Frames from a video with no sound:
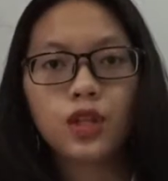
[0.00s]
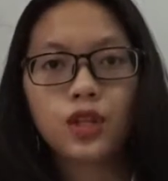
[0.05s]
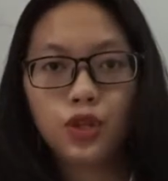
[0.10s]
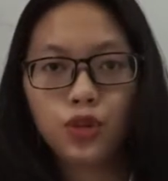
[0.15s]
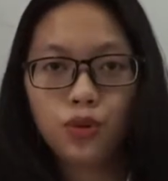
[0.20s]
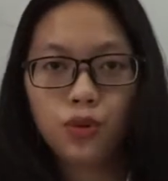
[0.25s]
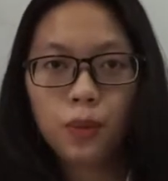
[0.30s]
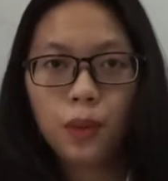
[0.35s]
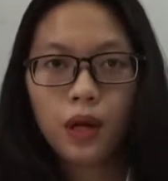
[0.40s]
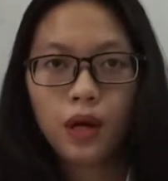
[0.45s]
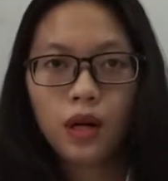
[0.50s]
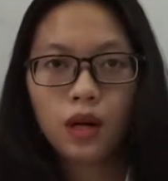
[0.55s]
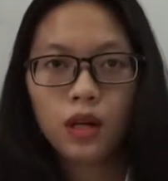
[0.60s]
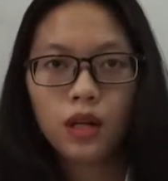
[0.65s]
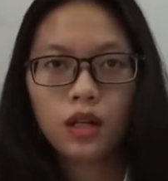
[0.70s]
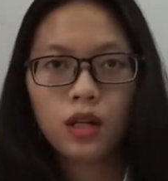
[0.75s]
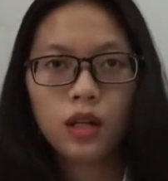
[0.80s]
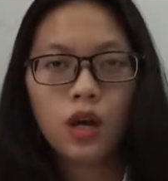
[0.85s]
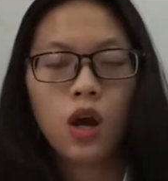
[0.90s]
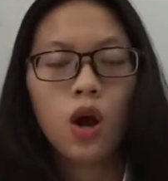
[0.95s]
Uber,
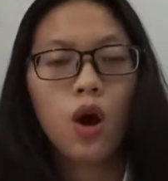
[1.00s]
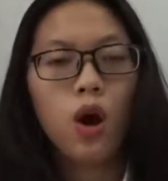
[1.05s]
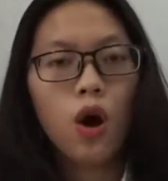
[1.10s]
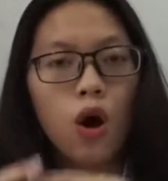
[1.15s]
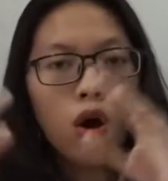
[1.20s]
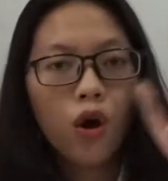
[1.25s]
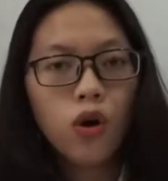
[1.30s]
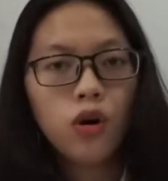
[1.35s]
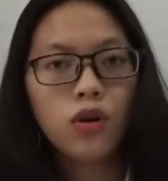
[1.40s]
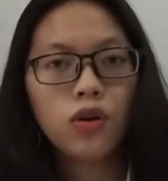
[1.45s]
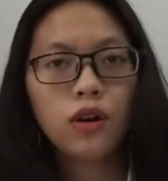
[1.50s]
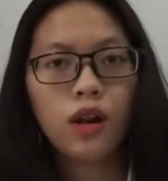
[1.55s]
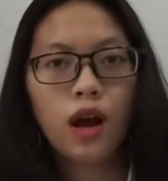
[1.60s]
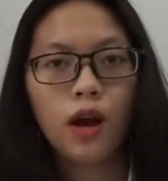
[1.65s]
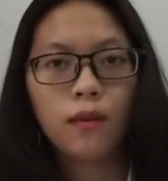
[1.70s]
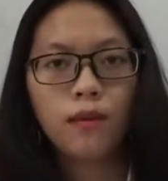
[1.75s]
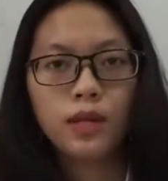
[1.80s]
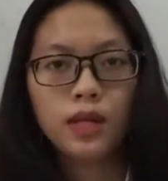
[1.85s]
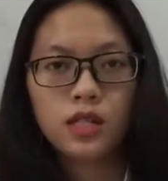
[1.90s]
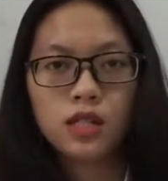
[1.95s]
all
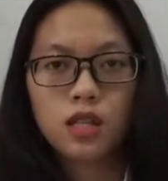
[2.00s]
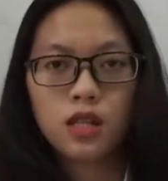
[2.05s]
of the